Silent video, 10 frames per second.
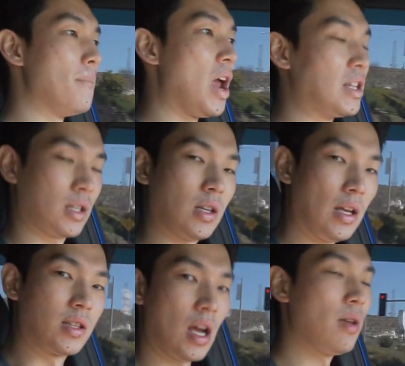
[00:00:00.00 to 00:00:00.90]
it's
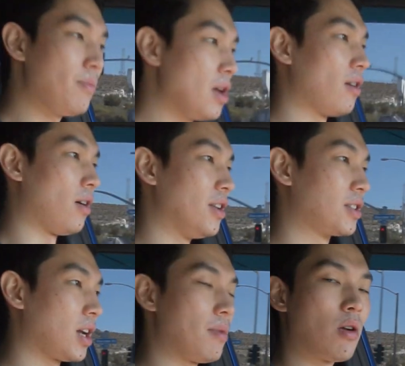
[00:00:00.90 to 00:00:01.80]

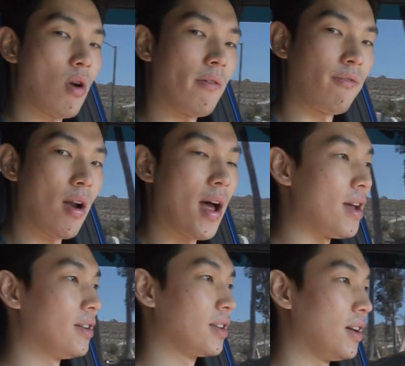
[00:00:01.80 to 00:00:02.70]
gonna be a rough
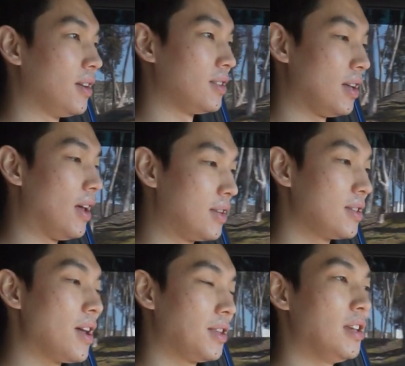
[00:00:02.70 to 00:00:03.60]
ride because it's
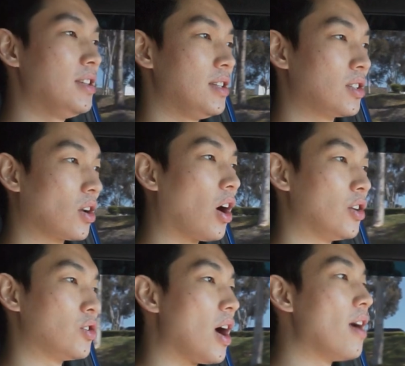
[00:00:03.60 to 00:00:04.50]
not the easiest car
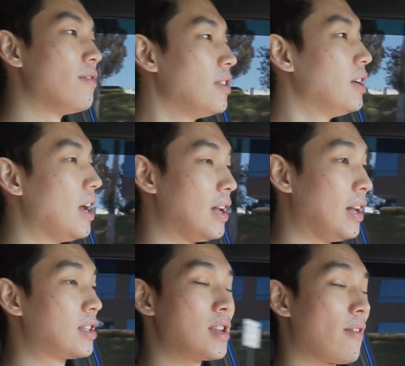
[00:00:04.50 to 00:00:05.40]
to drive,
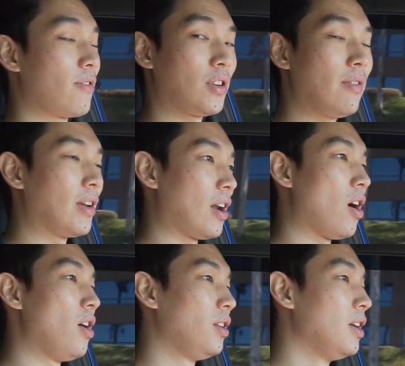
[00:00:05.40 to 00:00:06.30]
and it's not forgiving at
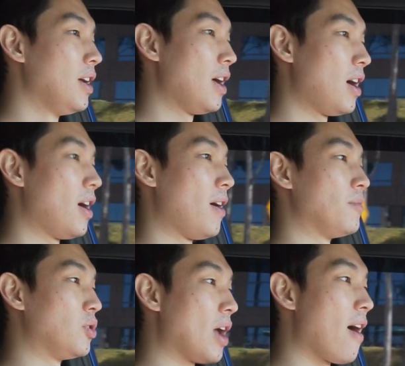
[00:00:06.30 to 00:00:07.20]
all.
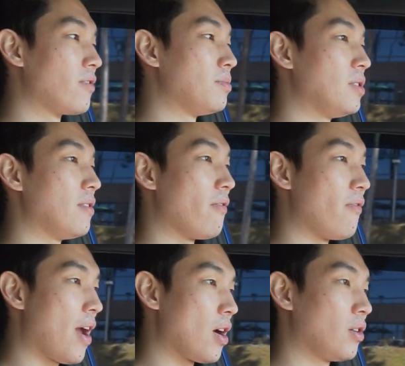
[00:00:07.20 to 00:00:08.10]
You have to be
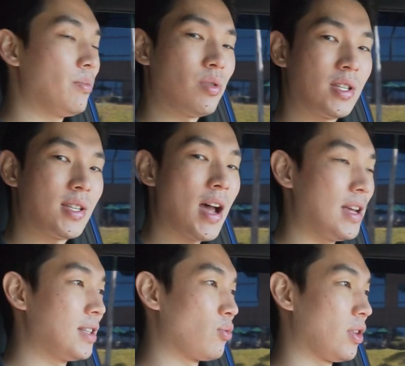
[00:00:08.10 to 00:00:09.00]
very
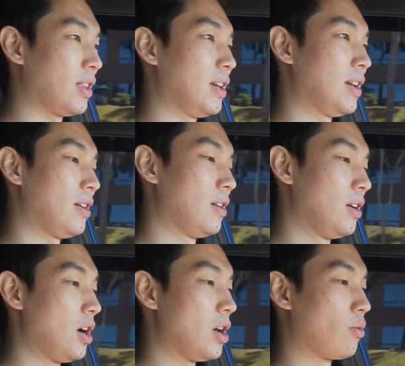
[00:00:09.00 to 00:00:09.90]
precise with it,
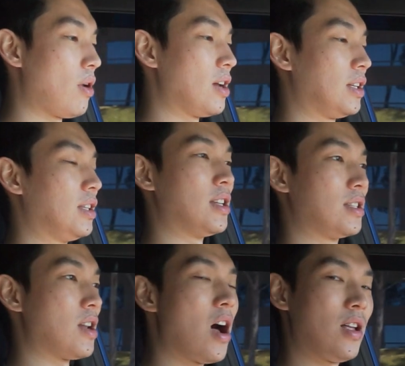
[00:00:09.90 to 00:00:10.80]
otherwise it
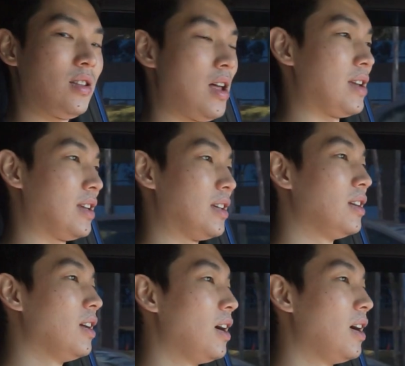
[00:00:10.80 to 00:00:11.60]
does not like it.